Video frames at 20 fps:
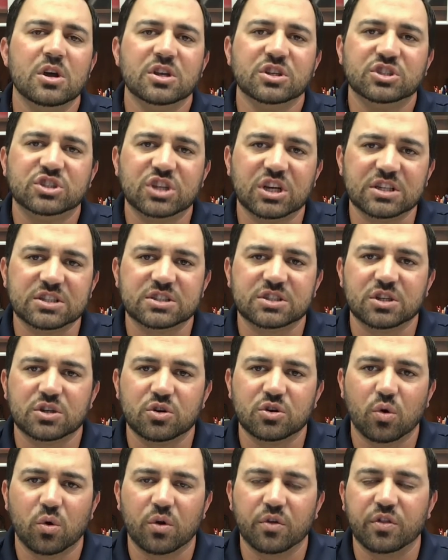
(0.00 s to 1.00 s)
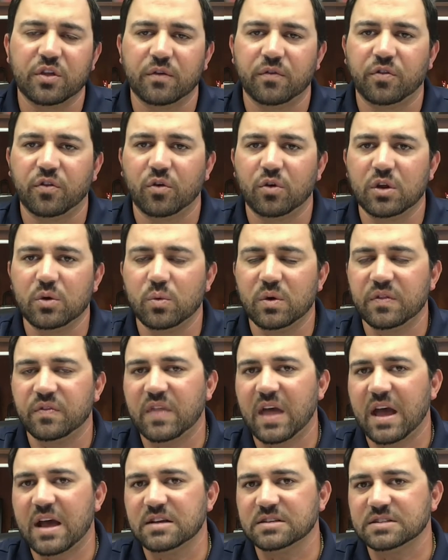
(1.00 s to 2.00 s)
just north of
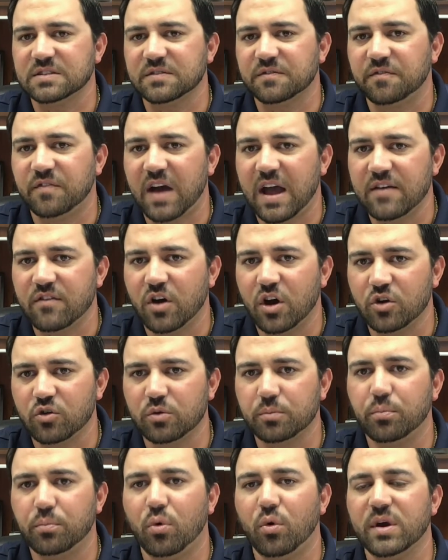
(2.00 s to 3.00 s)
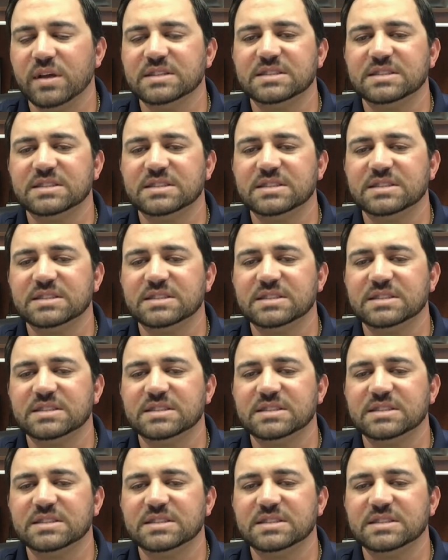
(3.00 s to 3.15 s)
31,500 points.